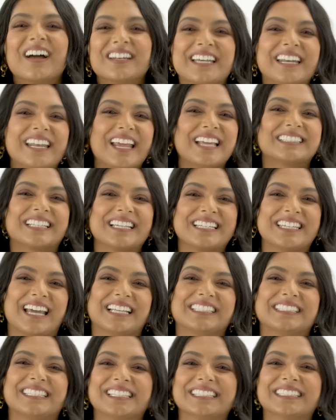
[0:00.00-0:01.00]
Today's
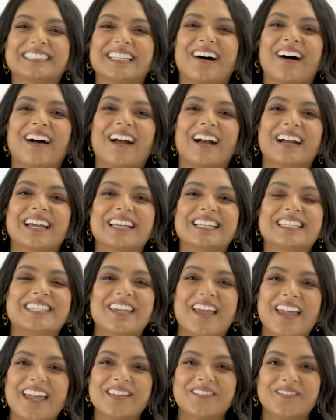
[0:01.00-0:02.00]
contestants are
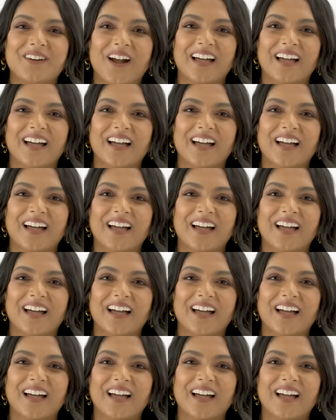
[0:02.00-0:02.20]
Jay and